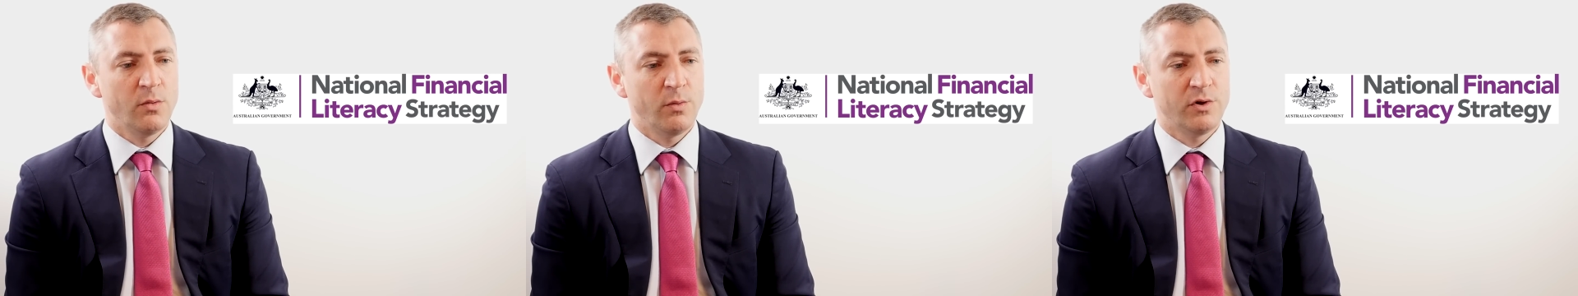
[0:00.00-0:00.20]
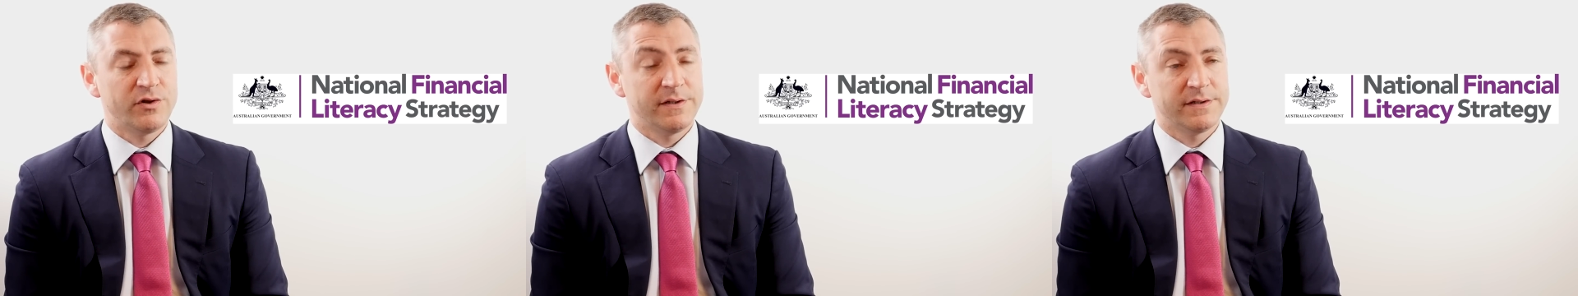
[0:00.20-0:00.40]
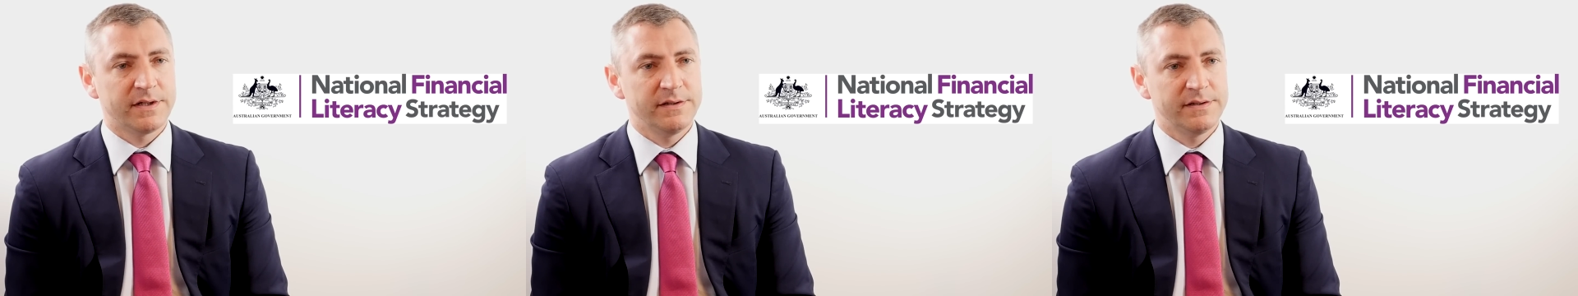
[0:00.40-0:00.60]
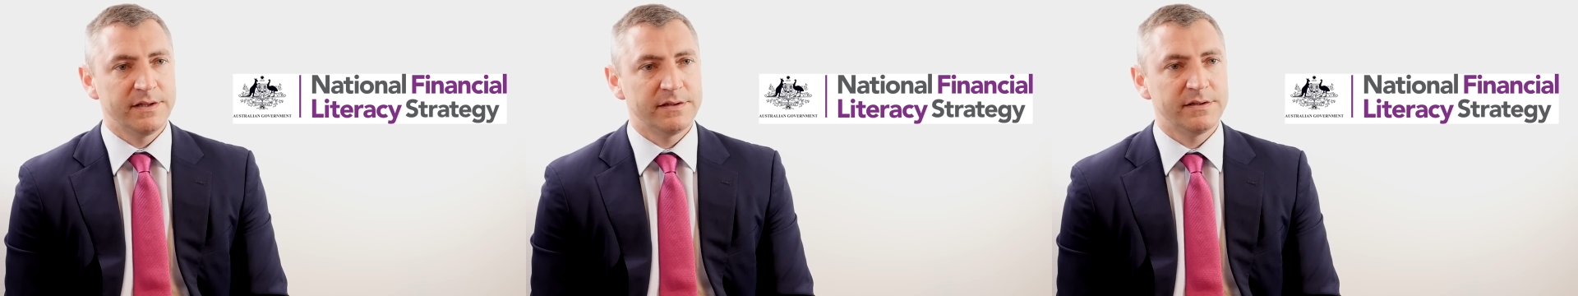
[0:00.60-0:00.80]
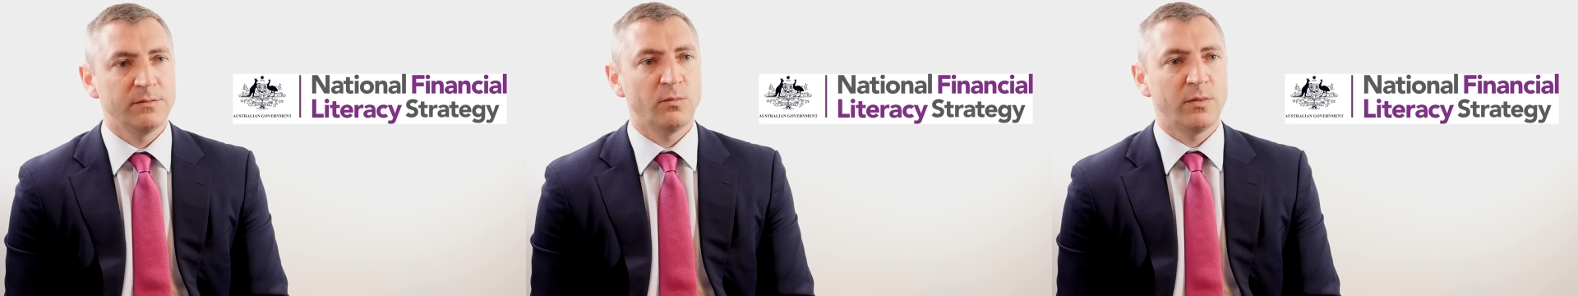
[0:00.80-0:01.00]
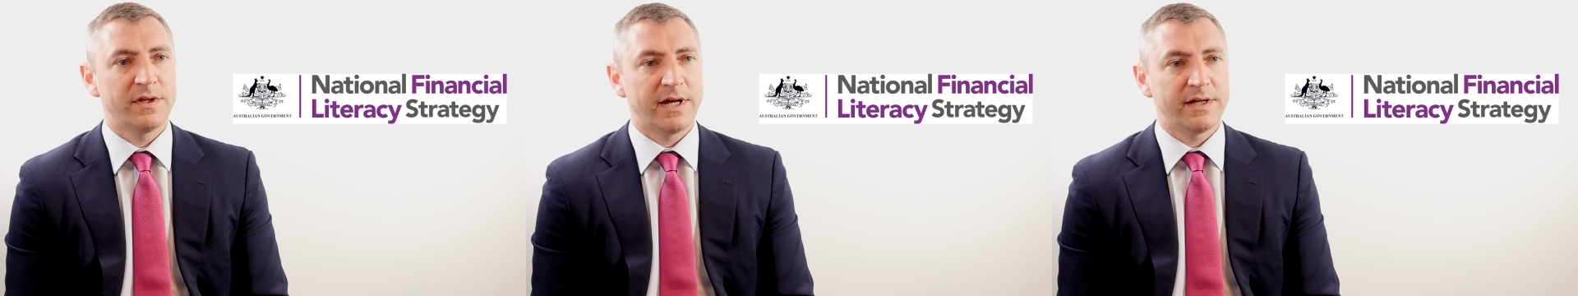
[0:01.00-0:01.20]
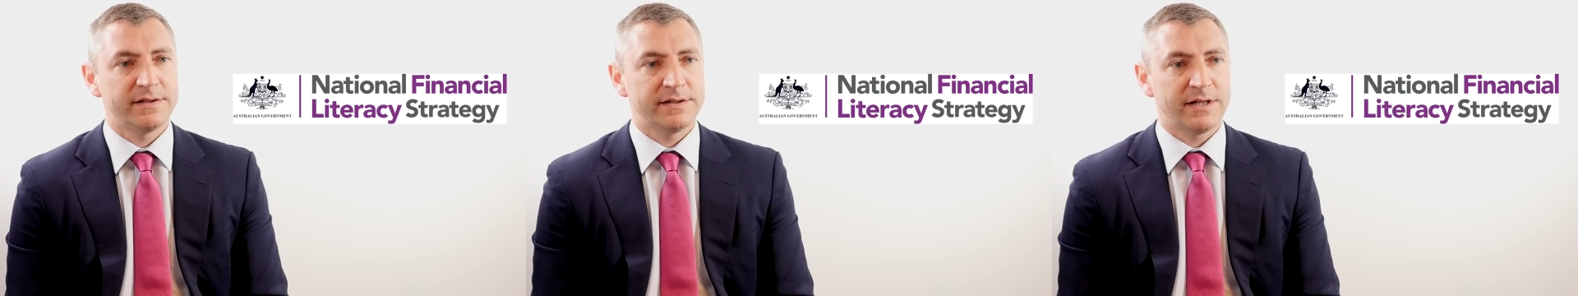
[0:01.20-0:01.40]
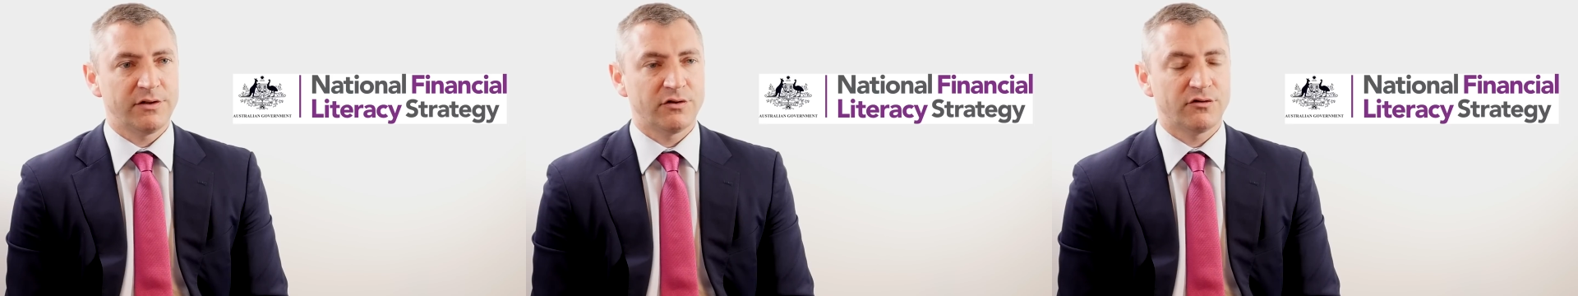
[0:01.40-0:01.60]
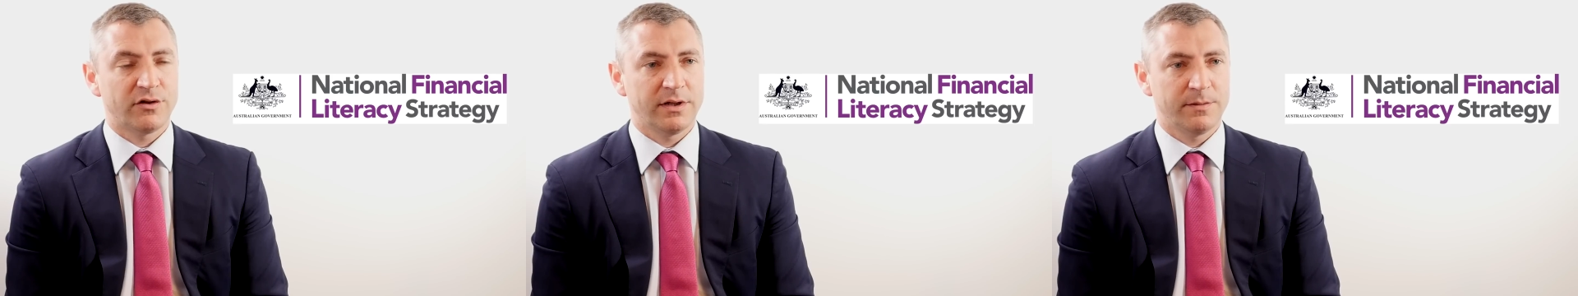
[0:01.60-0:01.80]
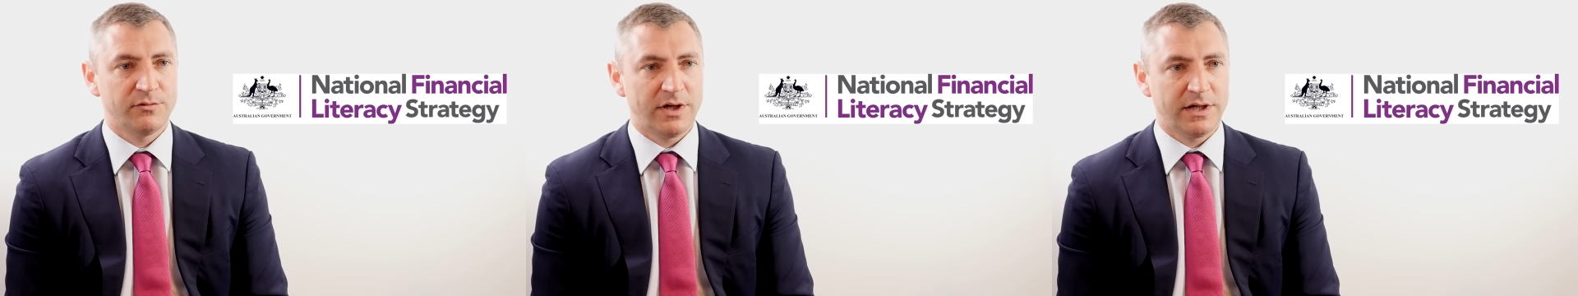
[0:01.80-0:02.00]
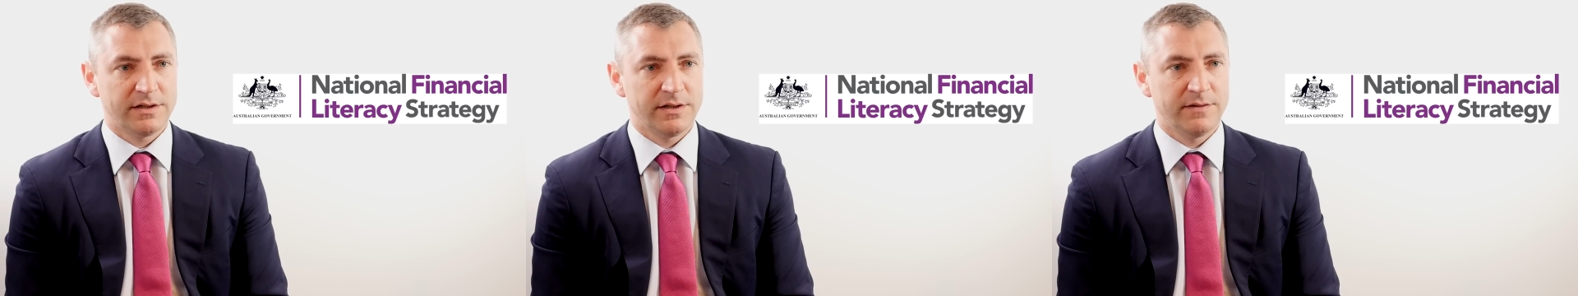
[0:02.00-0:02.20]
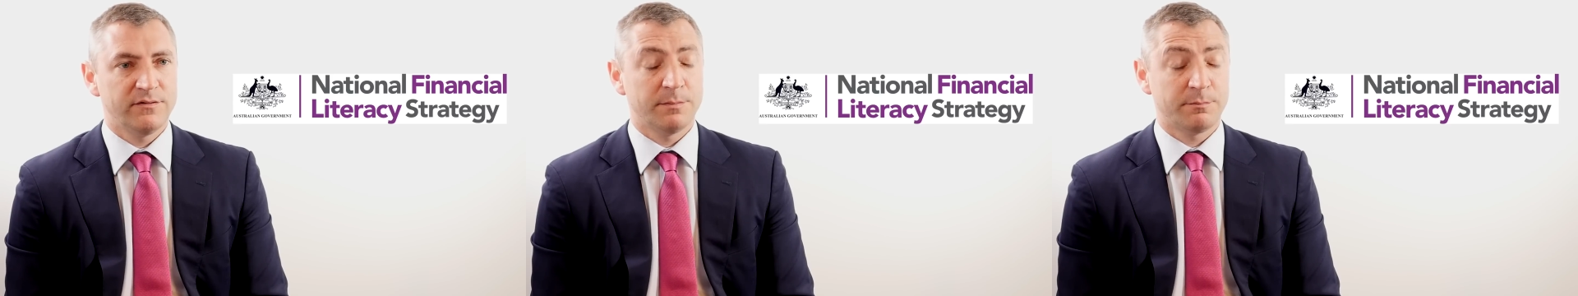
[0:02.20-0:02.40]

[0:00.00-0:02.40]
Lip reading: which is consistent with our statutory objective